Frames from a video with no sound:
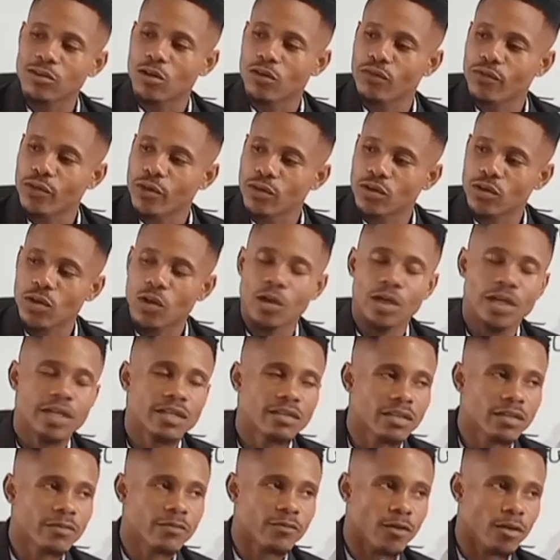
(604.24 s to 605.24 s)
part of your tongue?
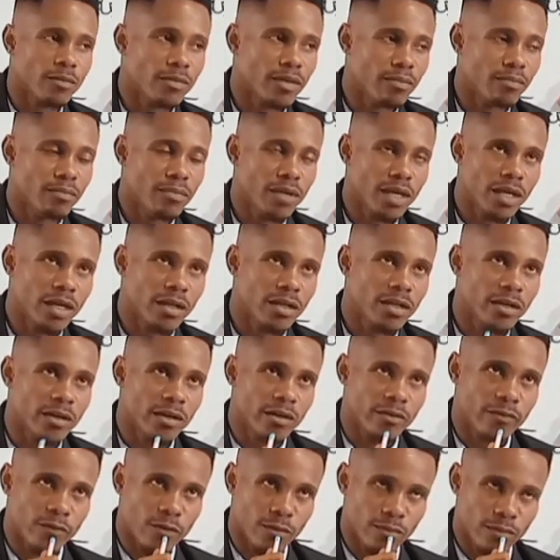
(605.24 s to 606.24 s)
Is it from
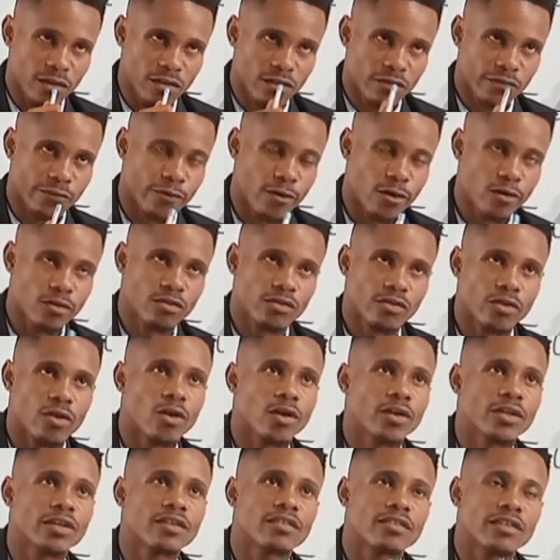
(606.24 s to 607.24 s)
from this front,
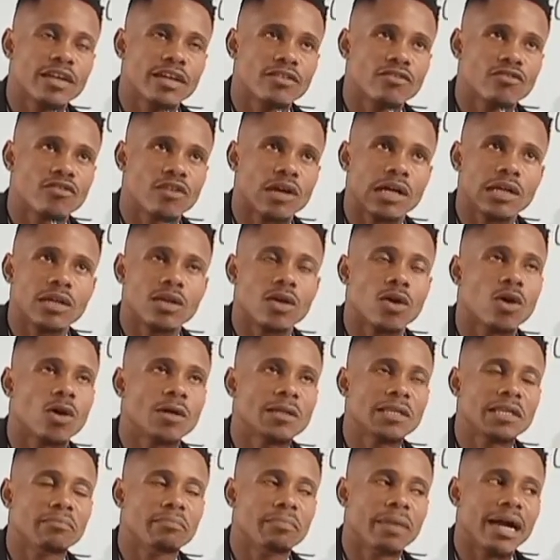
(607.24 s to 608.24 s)
or the central,
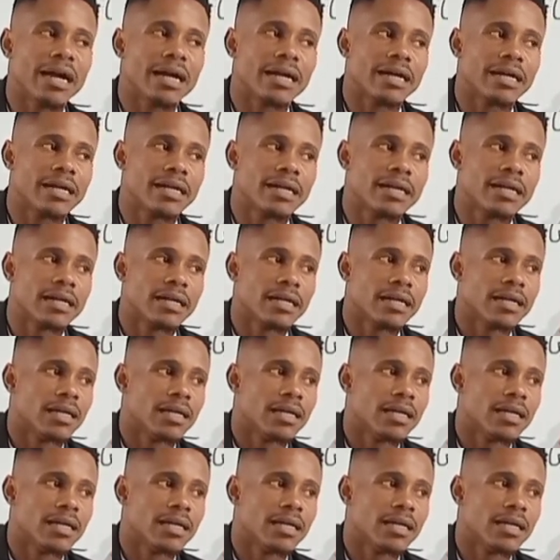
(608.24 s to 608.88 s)
or the back?